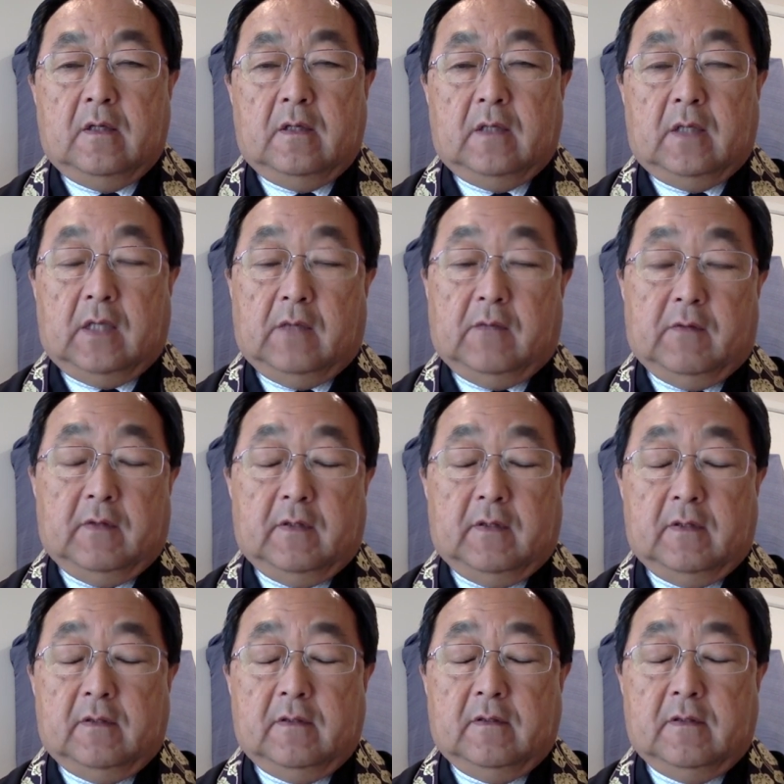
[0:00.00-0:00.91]

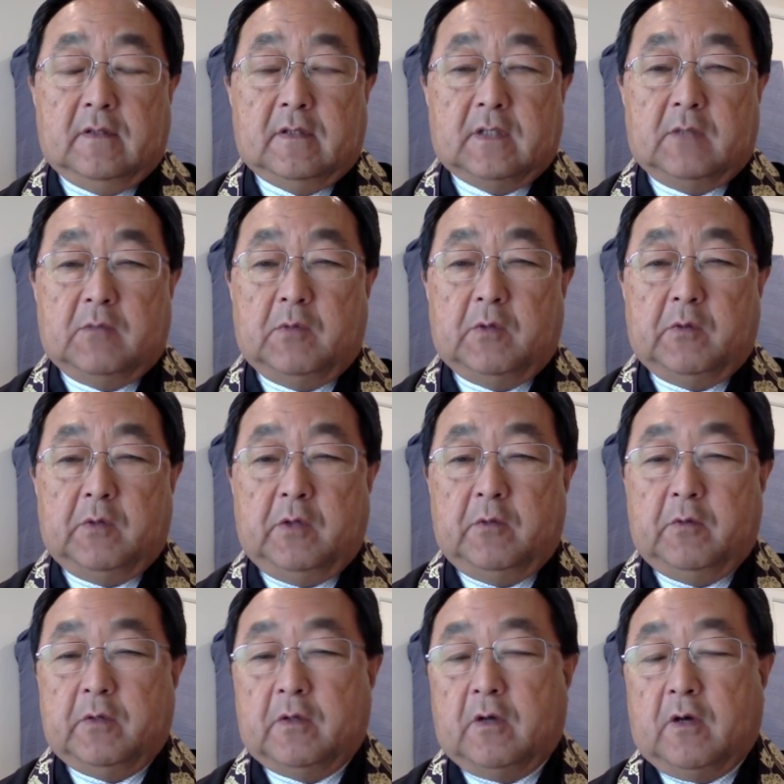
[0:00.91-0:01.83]
Even someone you
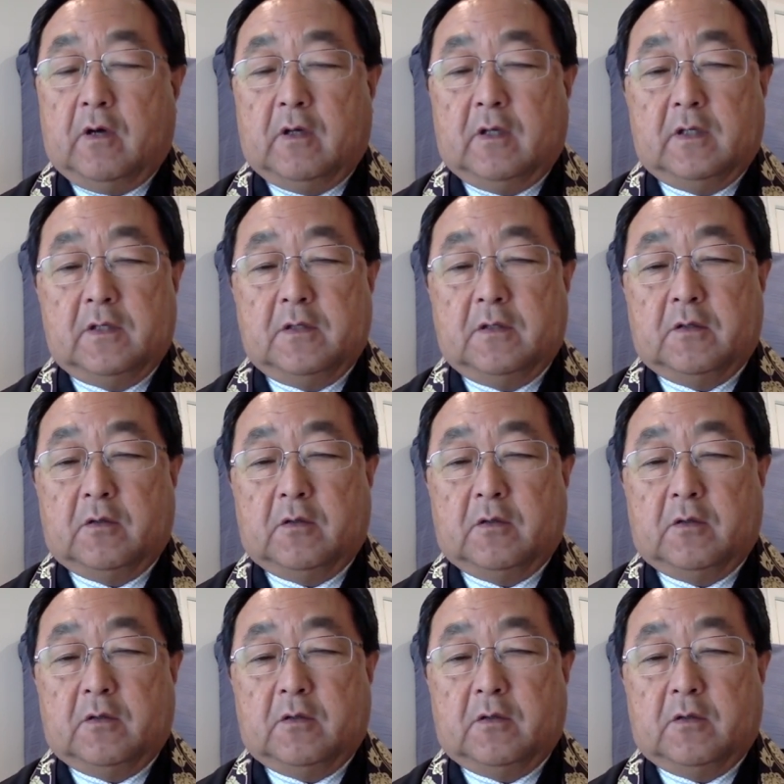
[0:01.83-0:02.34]
regard as your